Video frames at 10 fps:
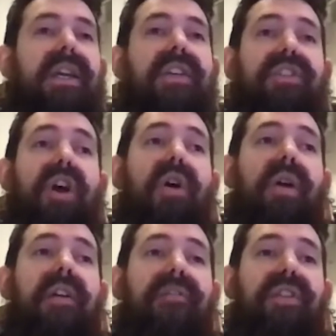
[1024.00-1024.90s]
So
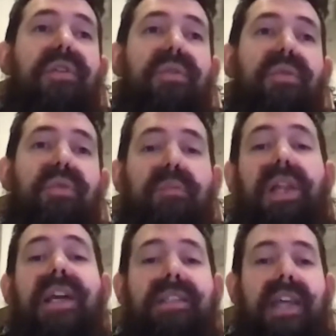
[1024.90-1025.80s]
if you
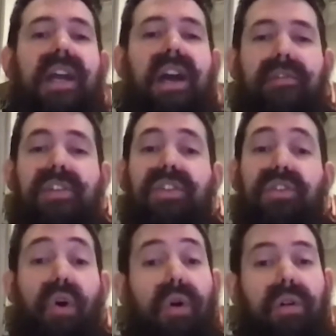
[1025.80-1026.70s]
replace that kind of a
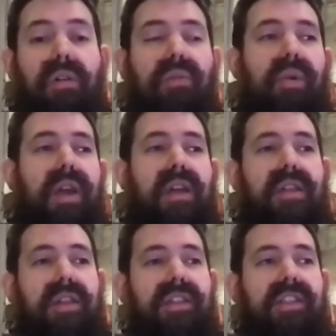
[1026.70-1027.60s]
sole
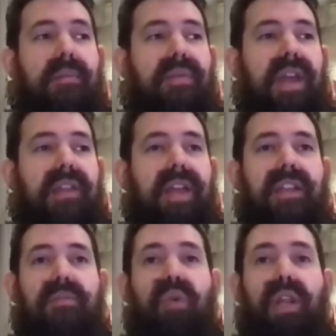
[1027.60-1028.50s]
with something
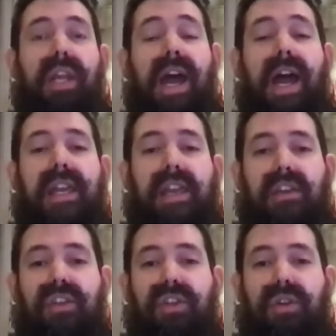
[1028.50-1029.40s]
that's more like a hiking
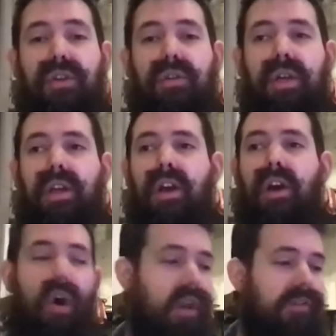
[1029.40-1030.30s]
shoe,
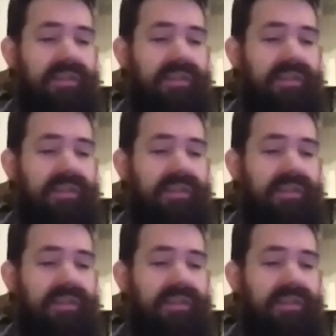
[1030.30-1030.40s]
all of